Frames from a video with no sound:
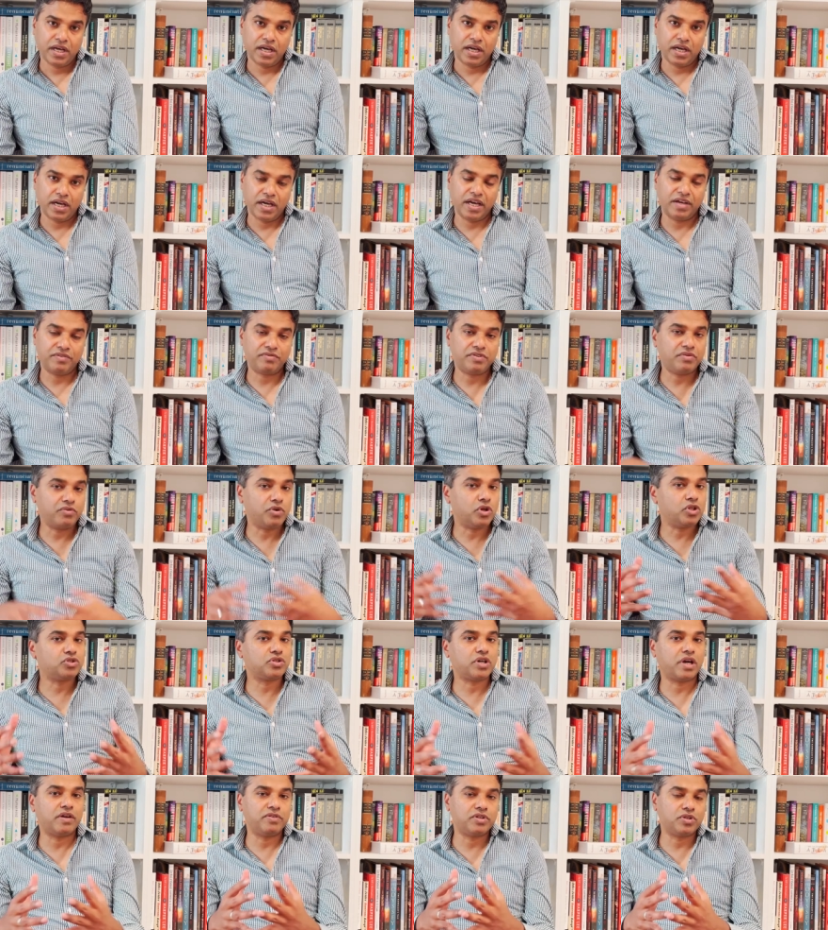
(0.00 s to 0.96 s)
and we
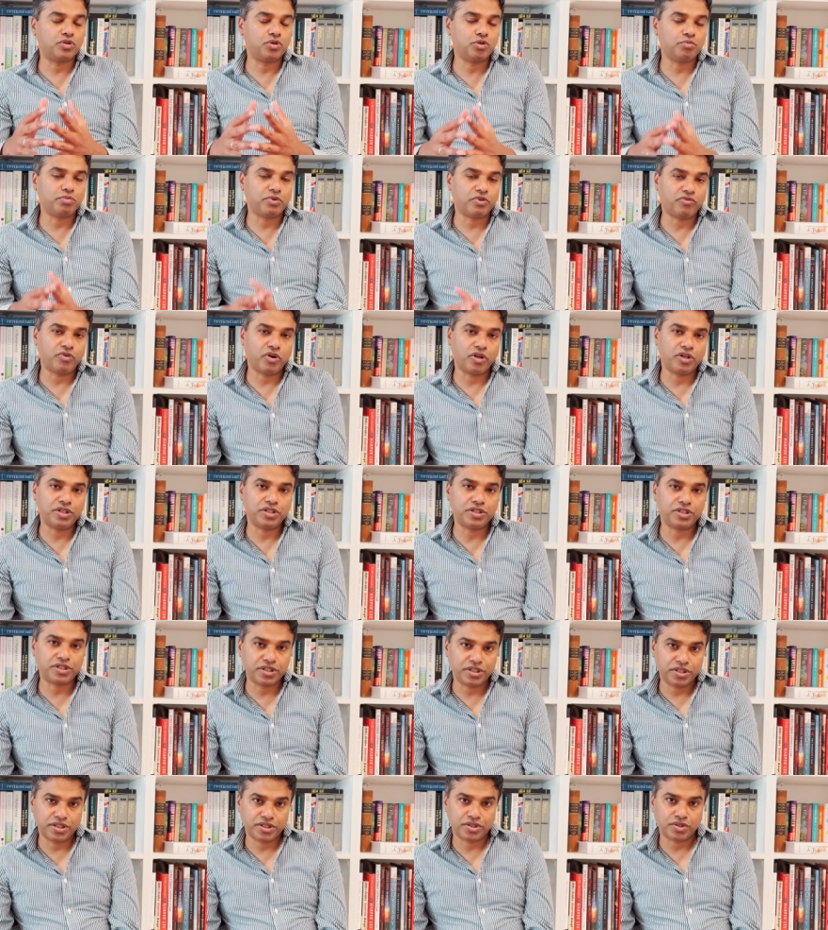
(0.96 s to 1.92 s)
also have a group of
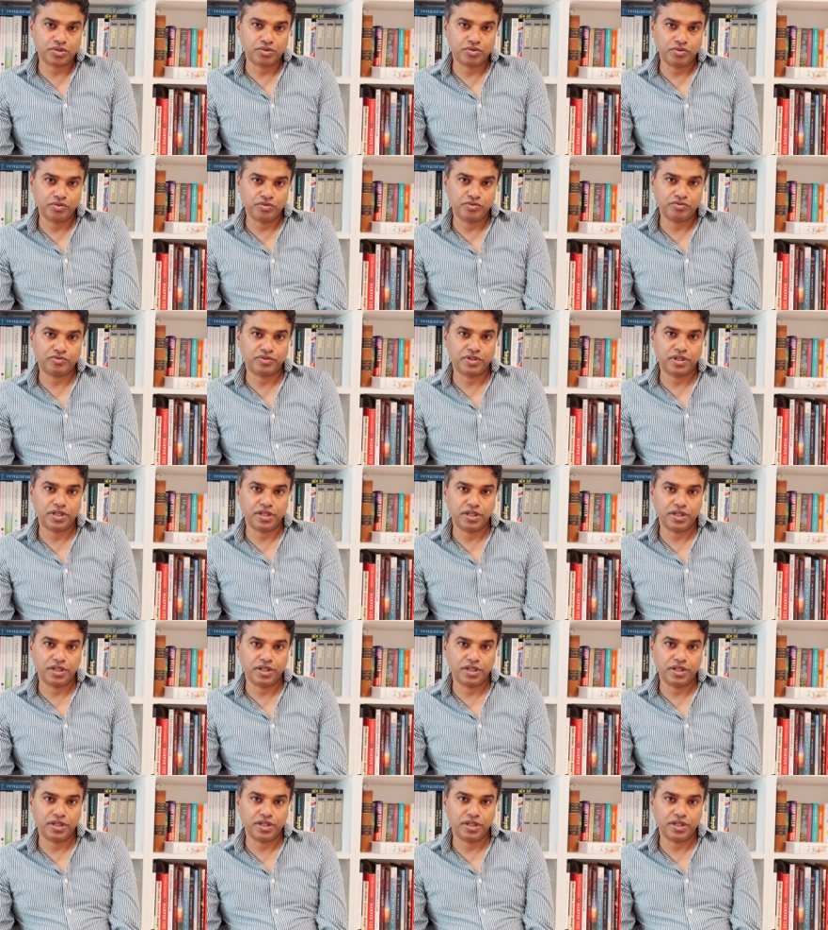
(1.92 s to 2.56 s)
volunteers who've